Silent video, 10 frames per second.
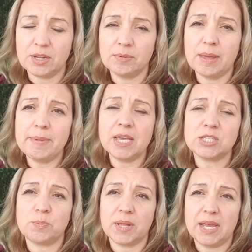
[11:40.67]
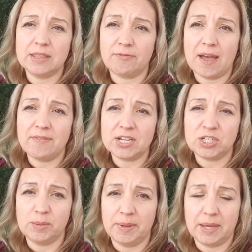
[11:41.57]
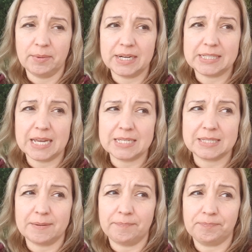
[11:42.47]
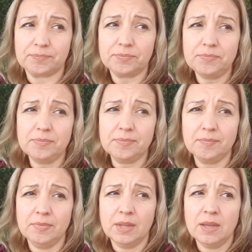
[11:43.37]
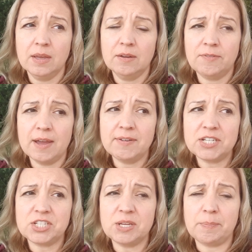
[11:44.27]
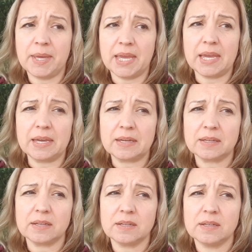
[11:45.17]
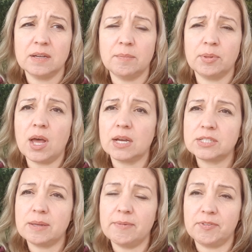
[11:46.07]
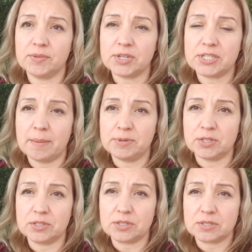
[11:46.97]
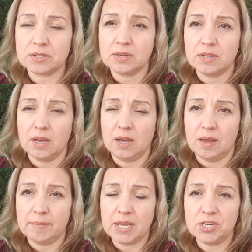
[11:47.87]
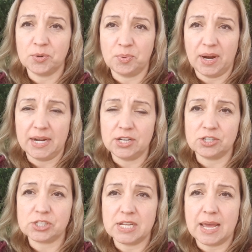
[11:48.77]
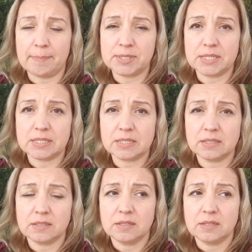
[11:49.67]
So let me explain the 5-HTP, what it does. 5-HTP blocks some of your receptors in your brain and your synapses.